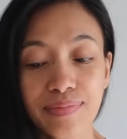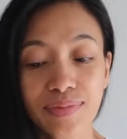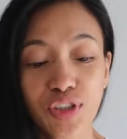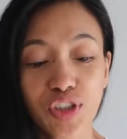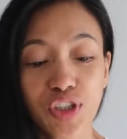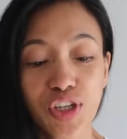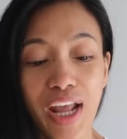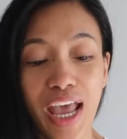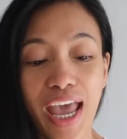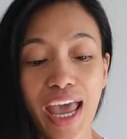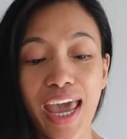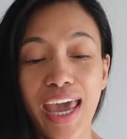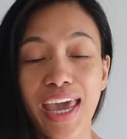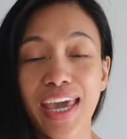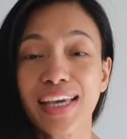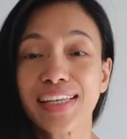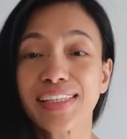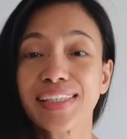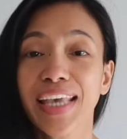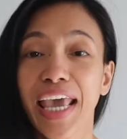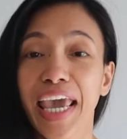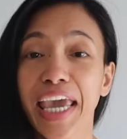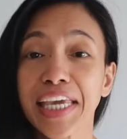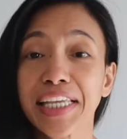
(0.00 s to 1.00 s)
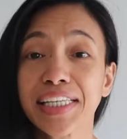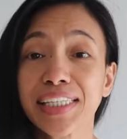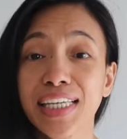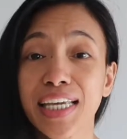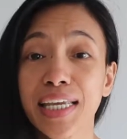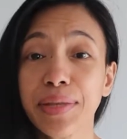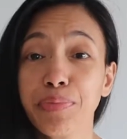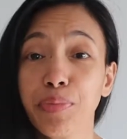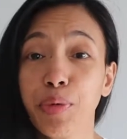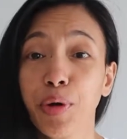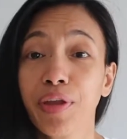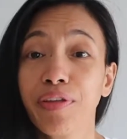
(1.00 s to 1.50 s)
Today is
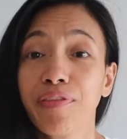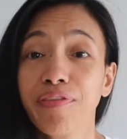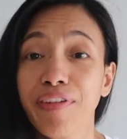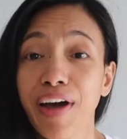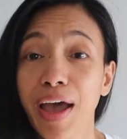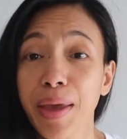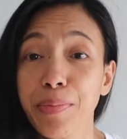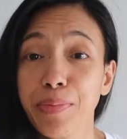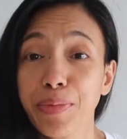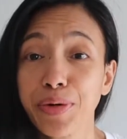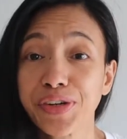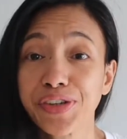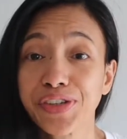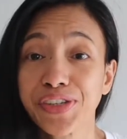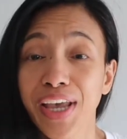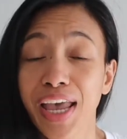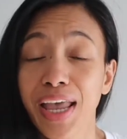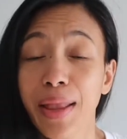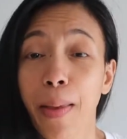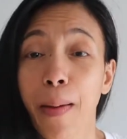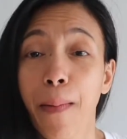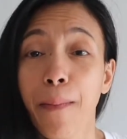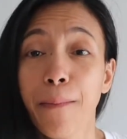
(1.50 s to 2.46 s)
eighteen point five percent